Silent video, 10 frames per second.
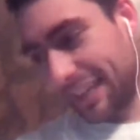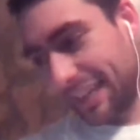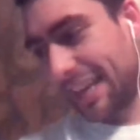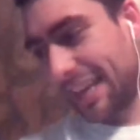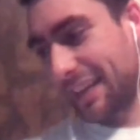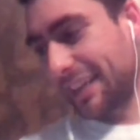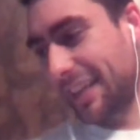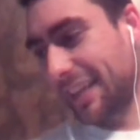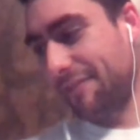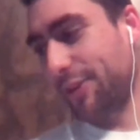
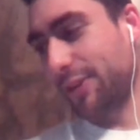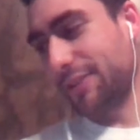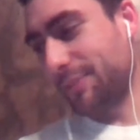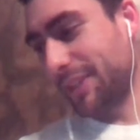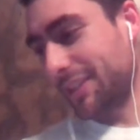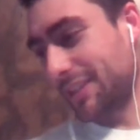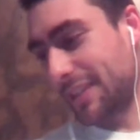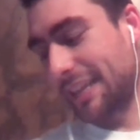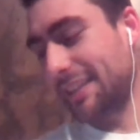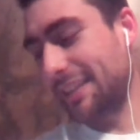can't fault it because
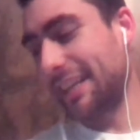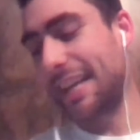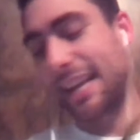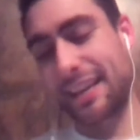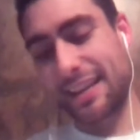anything can.